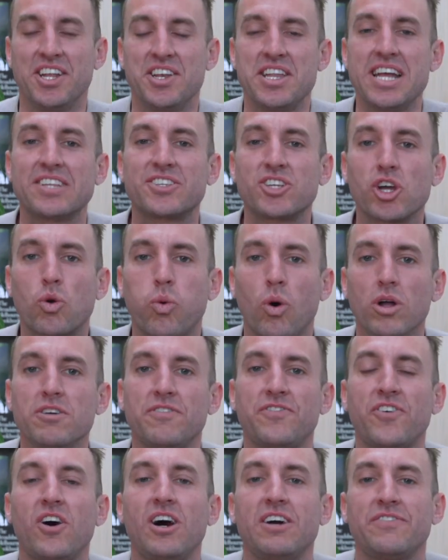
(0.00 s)
Now, to
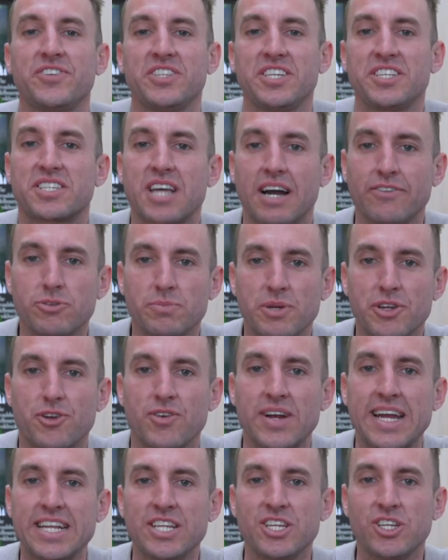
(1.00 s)
qualify for this government
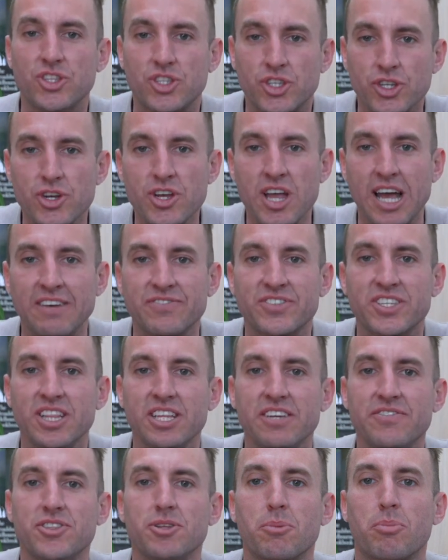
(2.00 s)
grant, you do have to
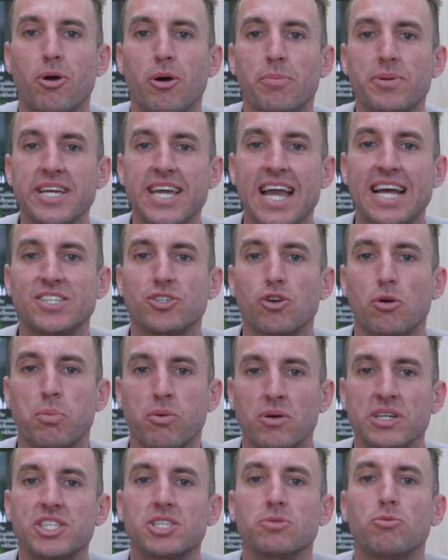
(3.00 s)
live in the property as your
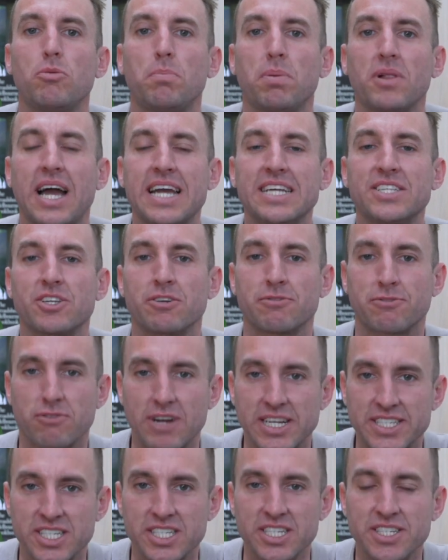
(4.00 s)
principal place of
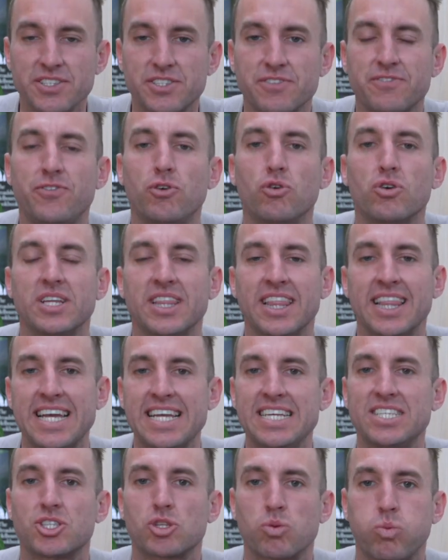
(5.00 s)
residence for at
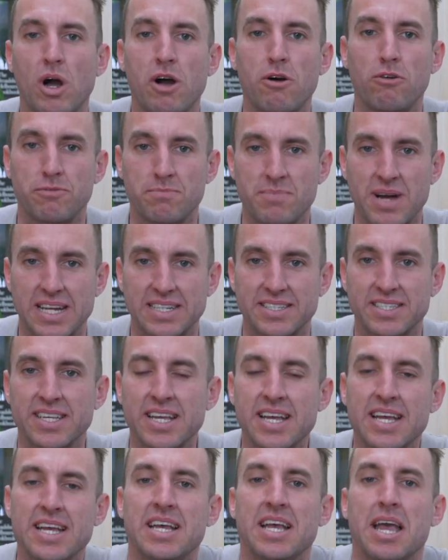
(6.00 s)
least 12 months.
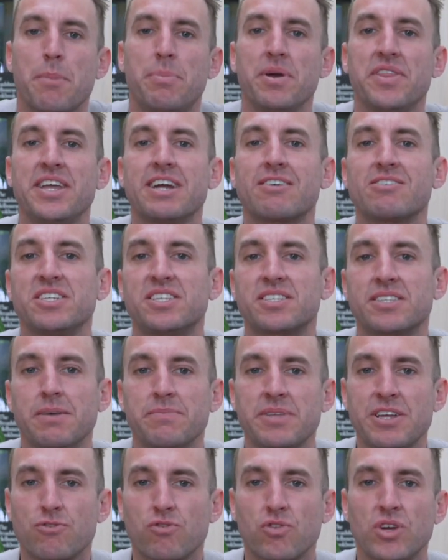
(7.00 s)
But there is
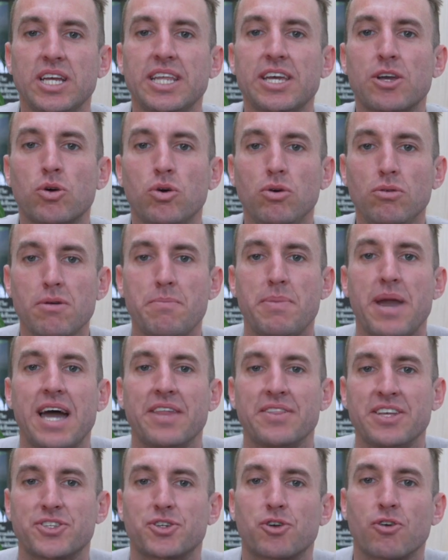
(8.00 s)
something really cool about
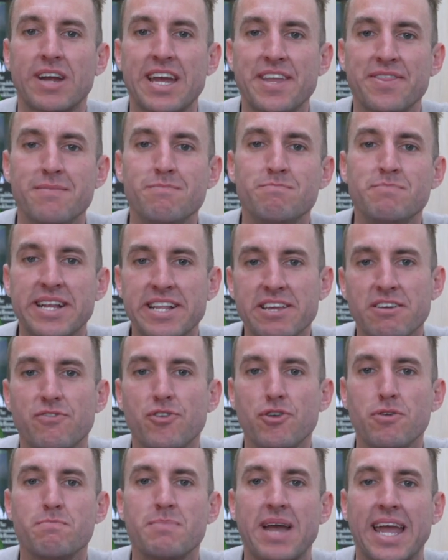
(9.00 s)
this grant that many of
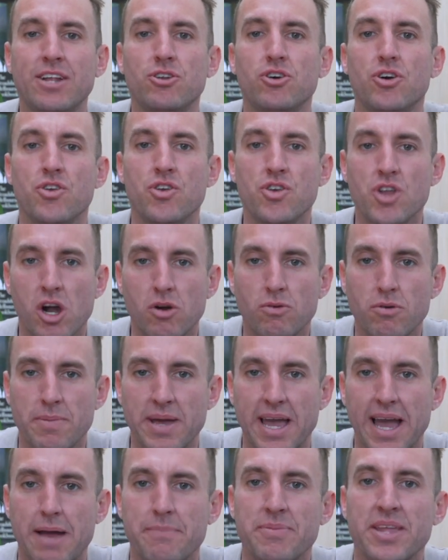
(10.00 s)
you may not know
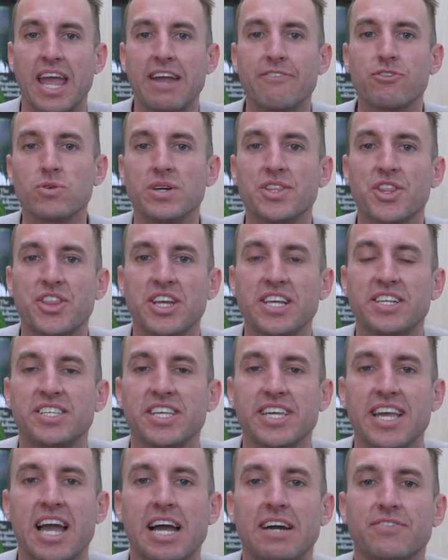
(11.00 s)
about. Everyone thinks that
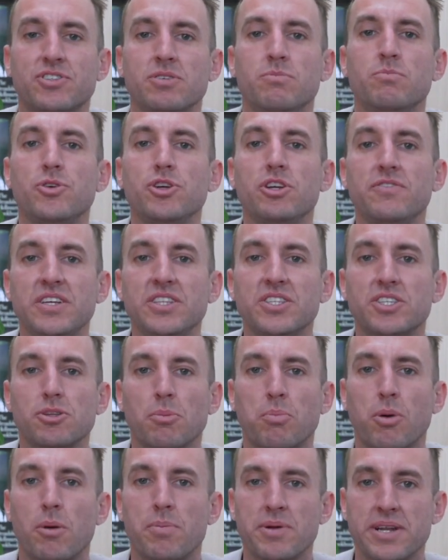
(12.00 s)
you have to move into the
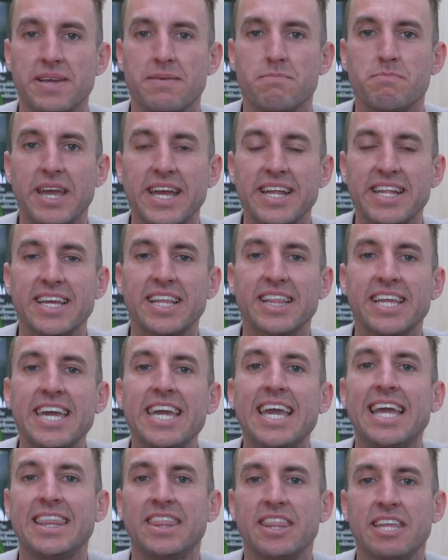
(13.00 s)
property
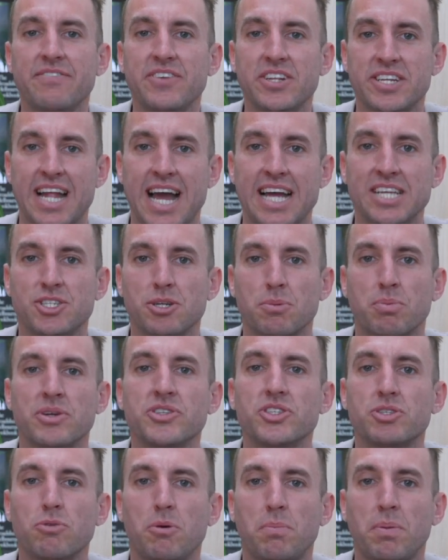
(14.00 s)
immediately and live in it as your
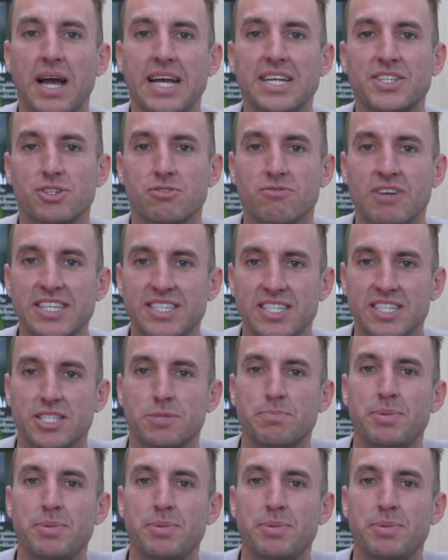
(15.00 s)
principal place of residence.